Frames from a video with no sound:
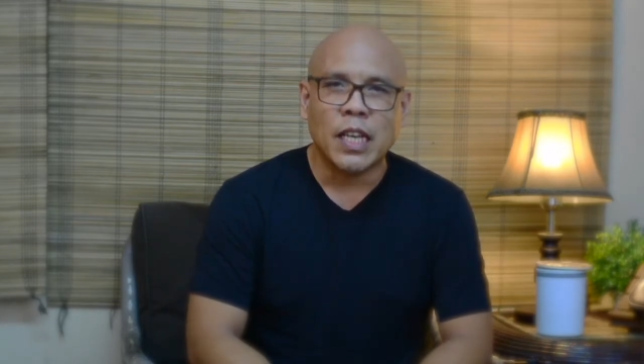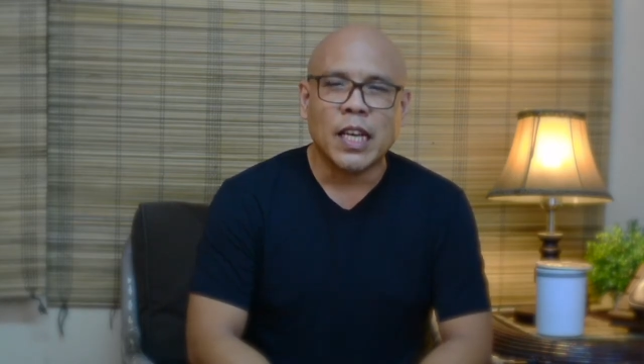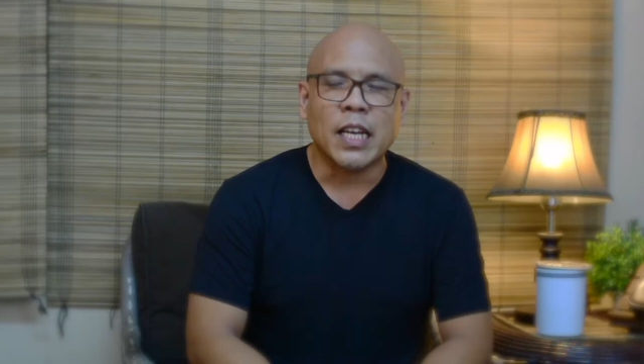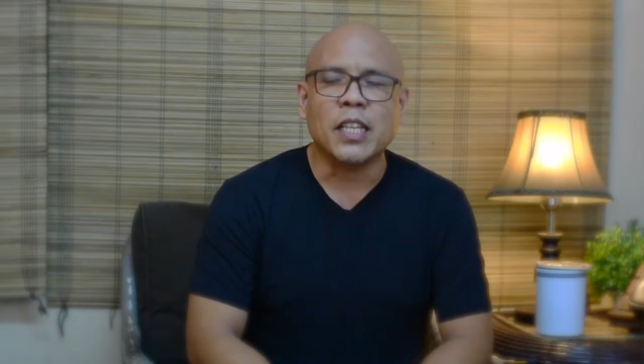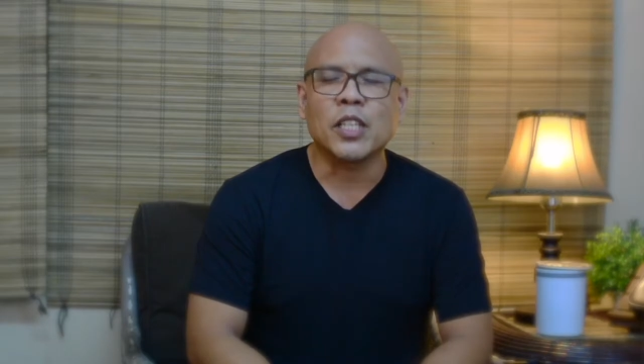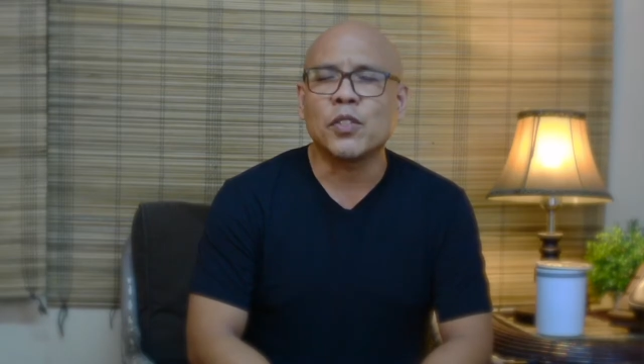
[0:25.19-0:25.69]

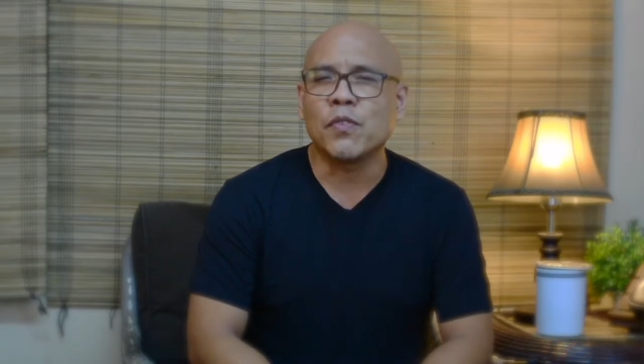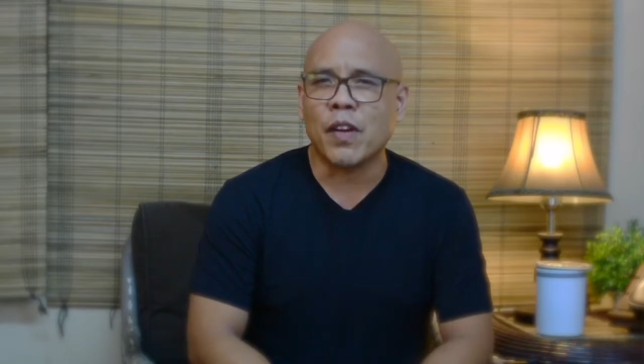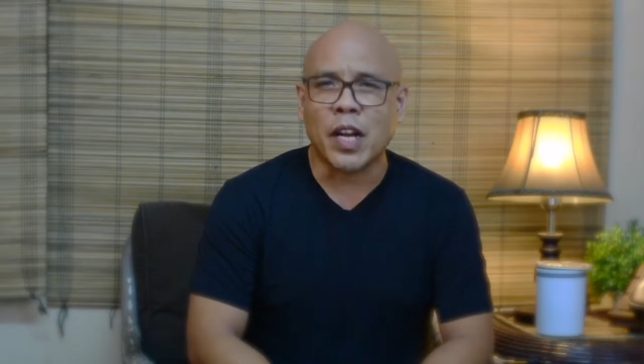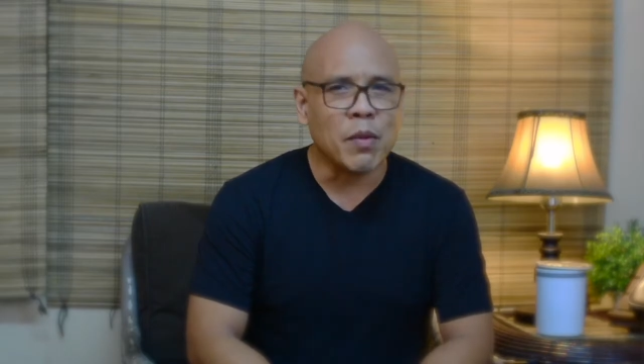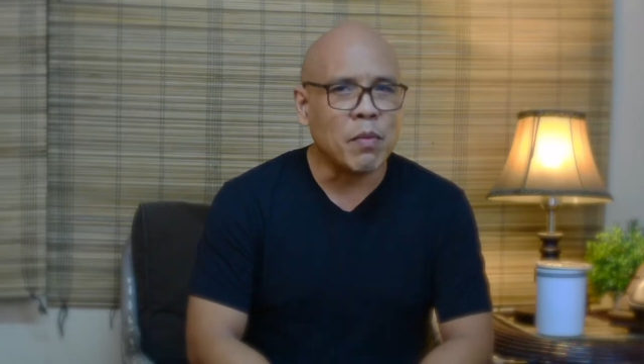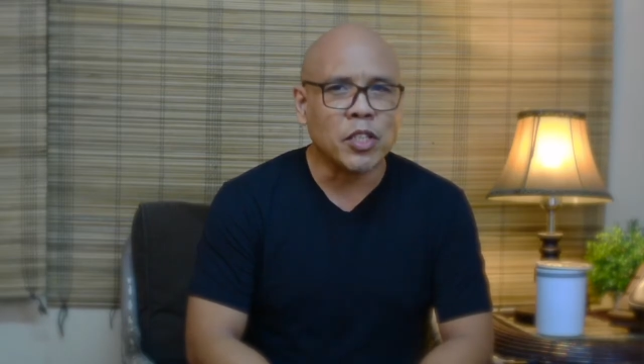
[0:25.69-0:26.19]
And it's
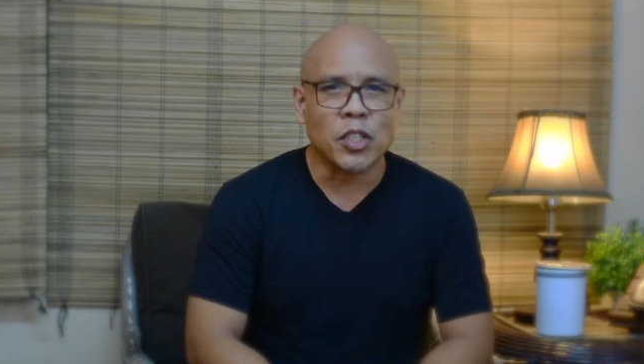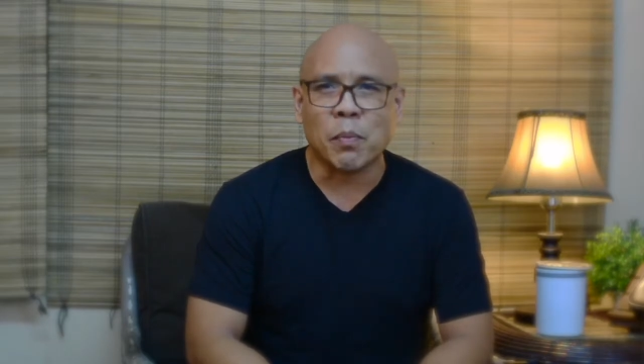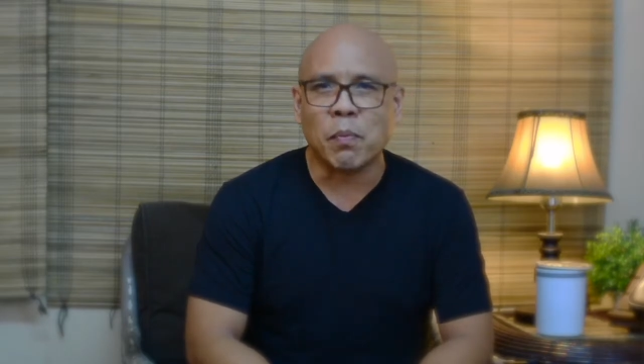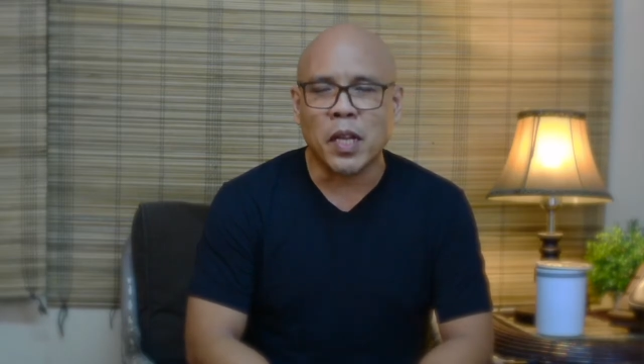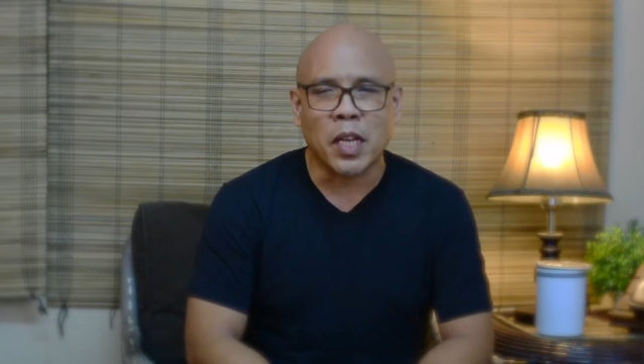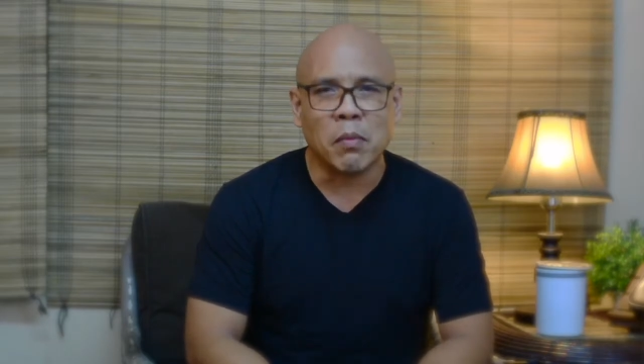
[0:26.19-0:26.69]
very much
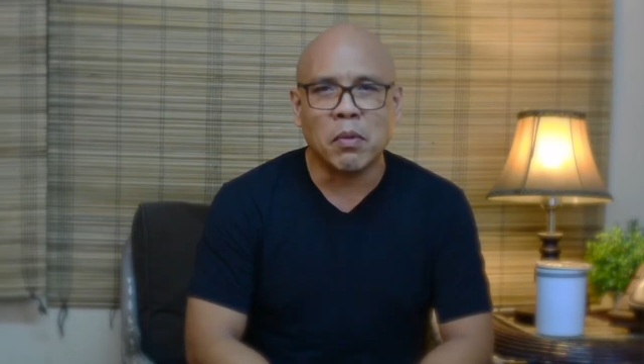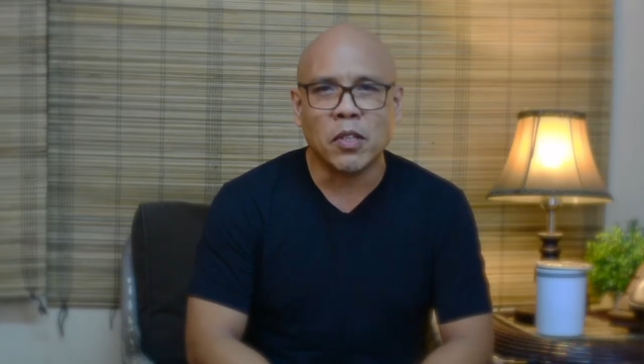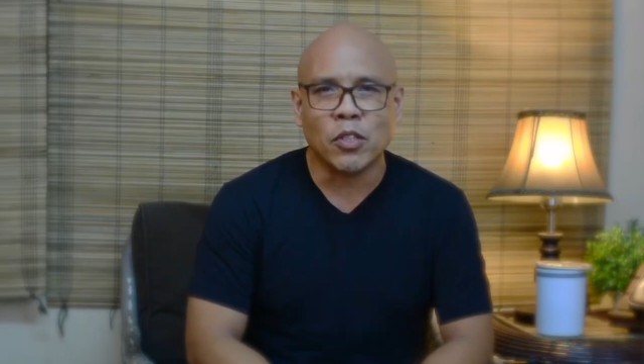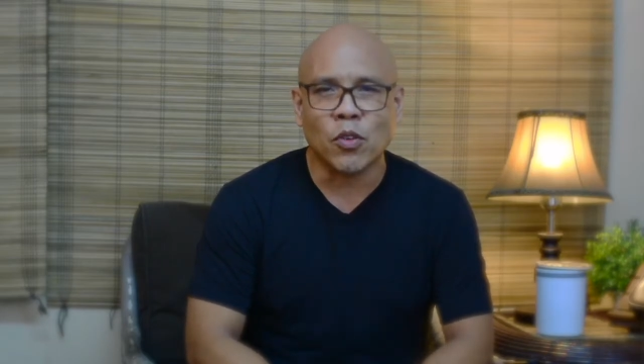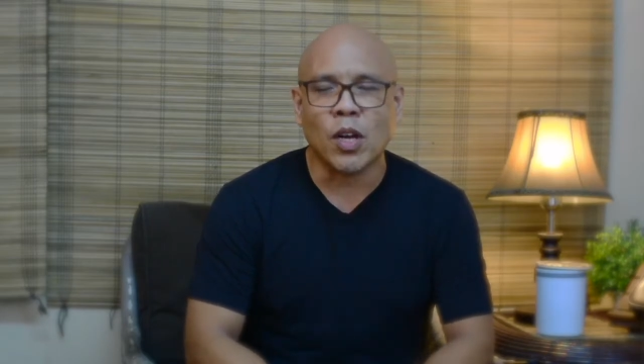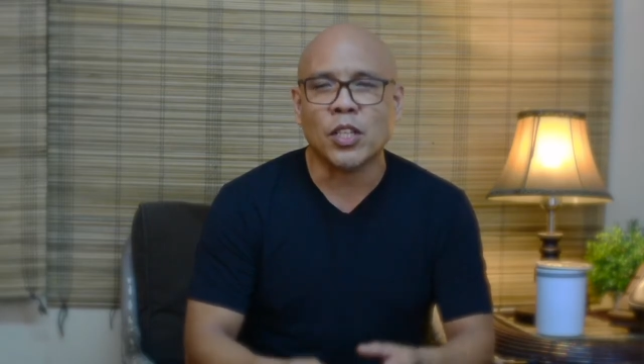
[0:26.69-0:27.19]
applicable
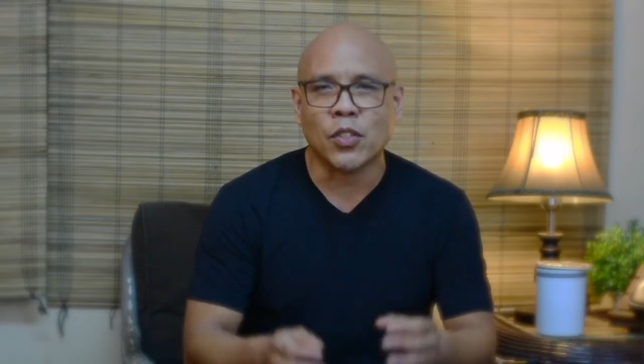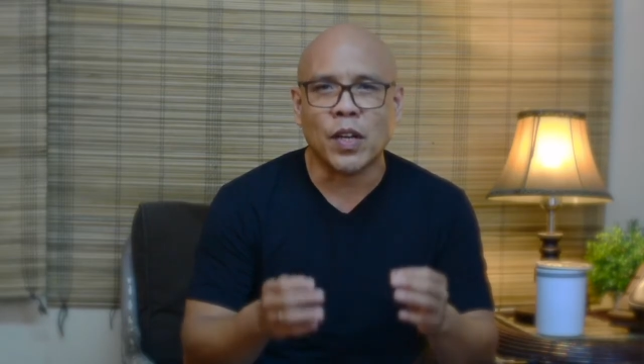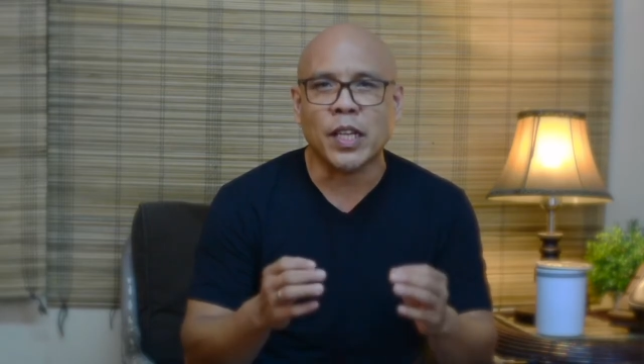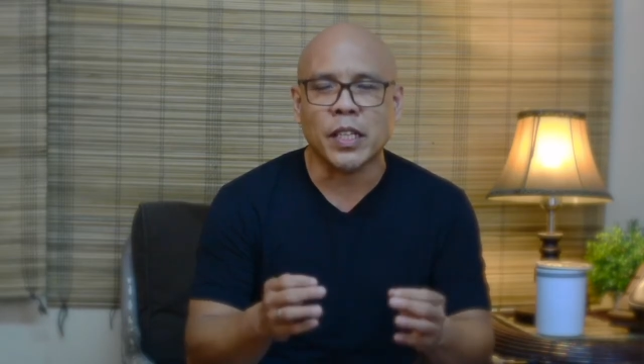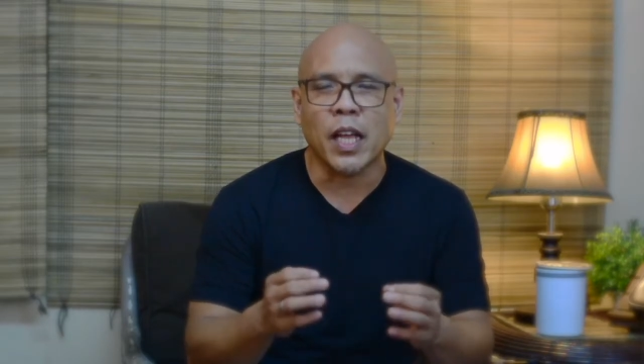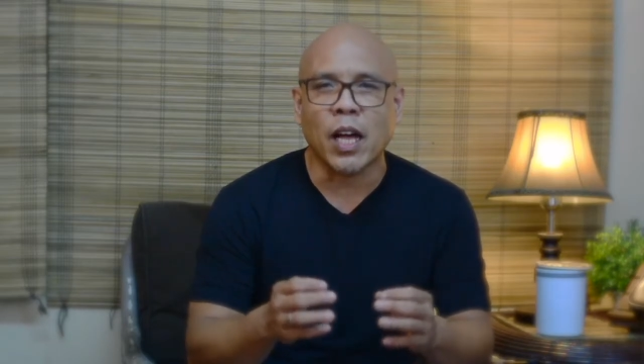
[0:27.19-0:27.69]
to us
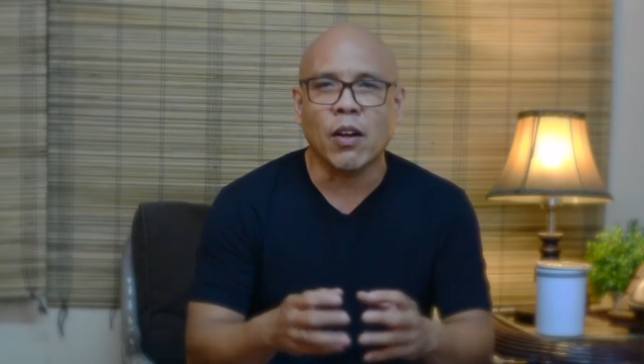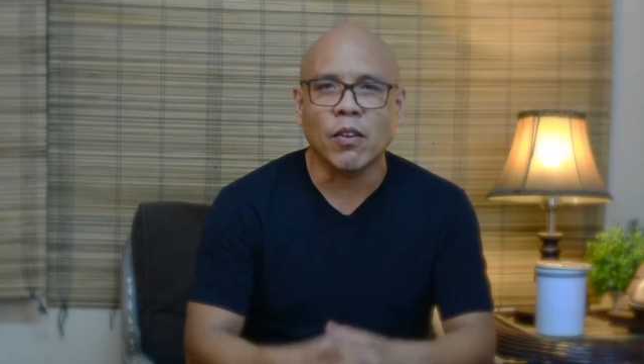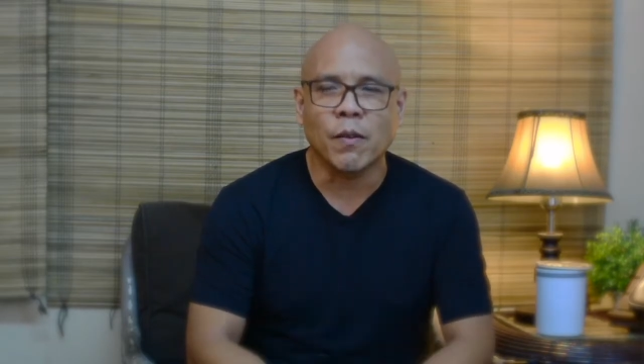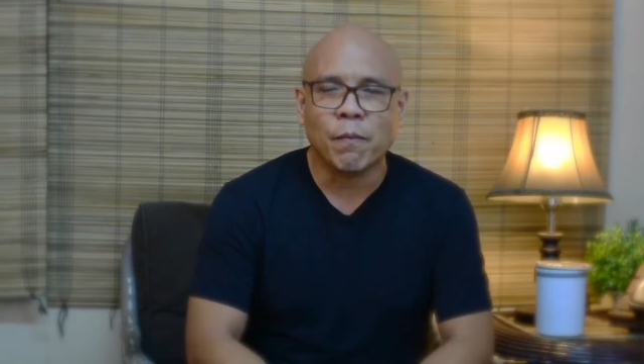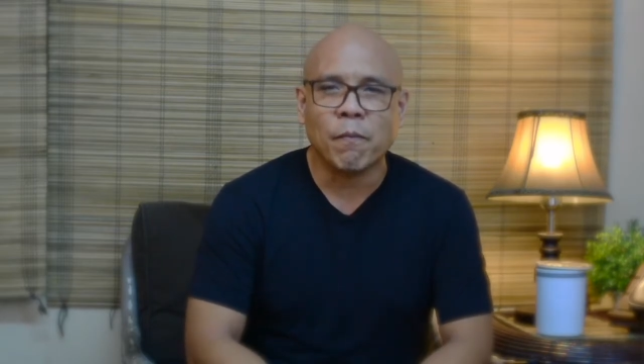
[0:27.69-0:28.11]
right now.